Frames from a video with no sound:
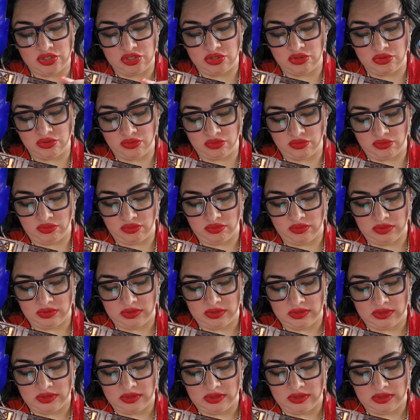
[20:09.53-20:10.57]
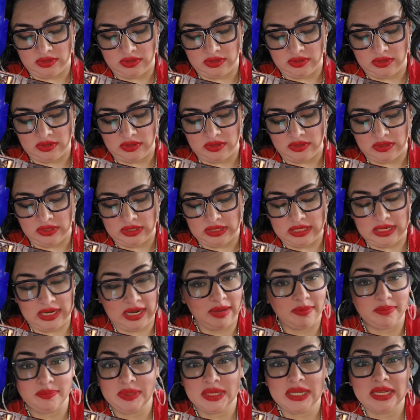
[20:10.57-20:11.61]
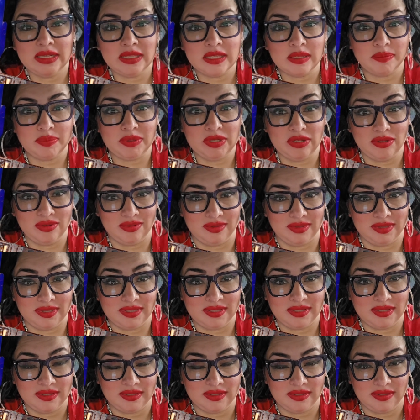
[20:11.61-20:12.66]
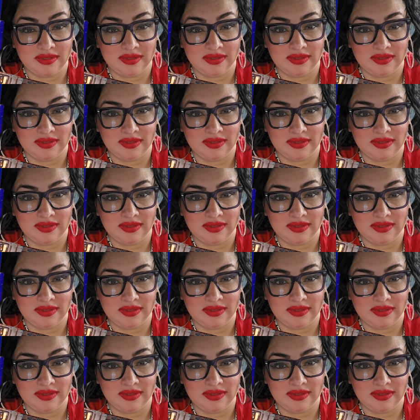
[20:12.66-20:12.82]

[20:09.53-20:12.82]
to not be in the pews.